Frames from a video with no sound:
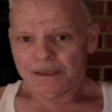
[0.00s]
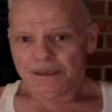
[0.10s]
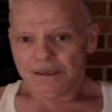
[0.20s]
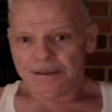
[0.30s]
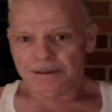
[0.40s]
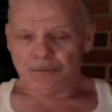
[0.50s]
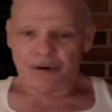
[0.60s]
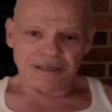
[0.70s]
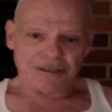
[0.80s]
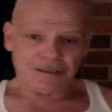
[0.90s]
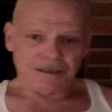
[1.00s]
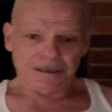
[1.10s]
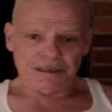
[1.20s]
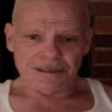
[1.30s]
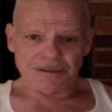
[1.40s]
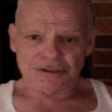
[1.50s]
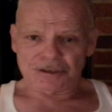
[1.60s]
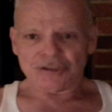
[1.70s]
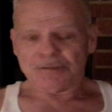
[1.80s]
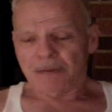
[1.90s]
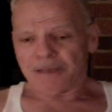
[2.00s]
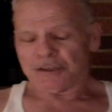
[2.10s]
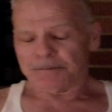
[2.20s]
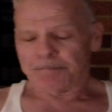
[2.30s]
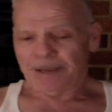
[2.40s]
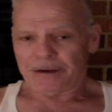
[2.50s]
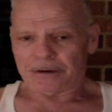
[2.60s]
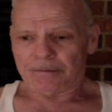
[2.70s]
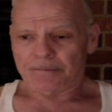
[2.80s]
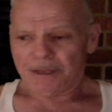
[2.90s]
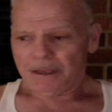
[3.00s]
Bryston is just much better.